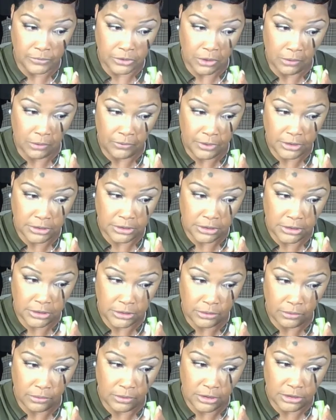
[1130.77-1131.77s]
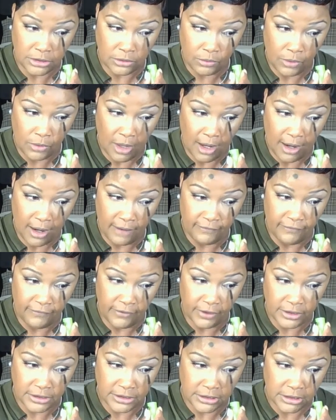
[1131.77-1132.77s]
So this is the reason why I
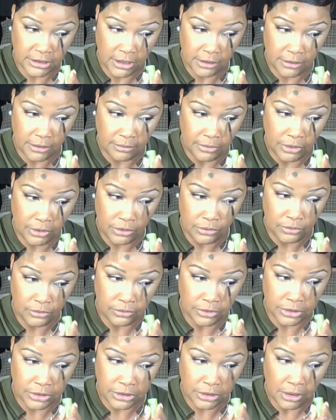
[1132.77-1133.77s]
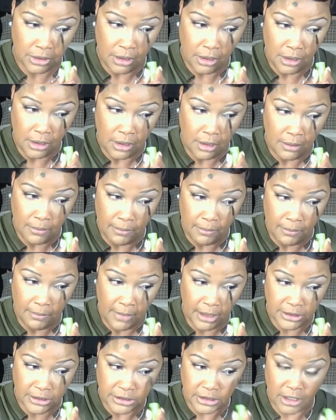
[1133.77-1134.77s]
very seldom use
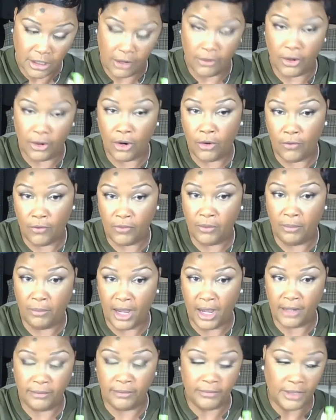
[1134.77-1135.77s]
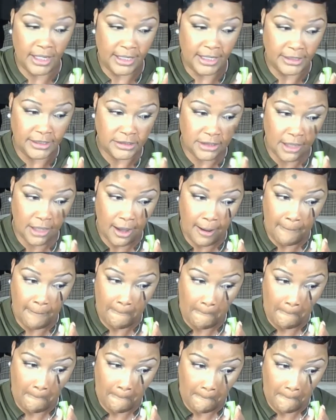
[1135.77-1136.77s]
mascara on the bottom lash
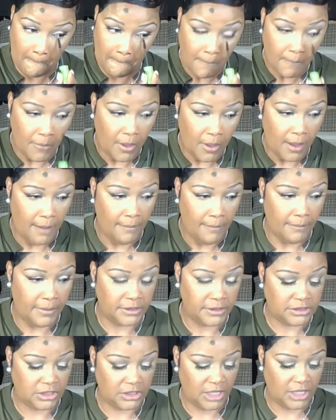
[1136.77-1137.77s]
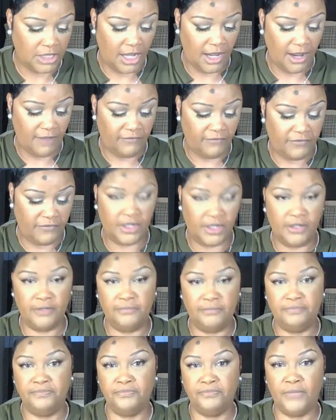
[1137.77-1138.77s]
line. But today I
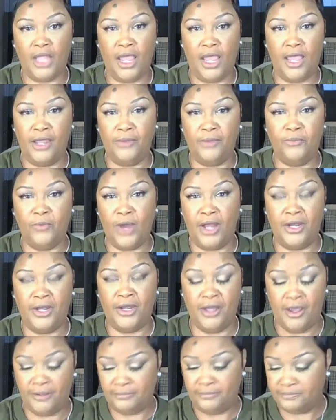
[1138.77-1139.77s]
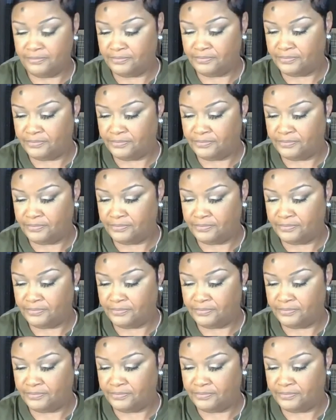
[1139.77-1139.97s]
figured, hey, why not?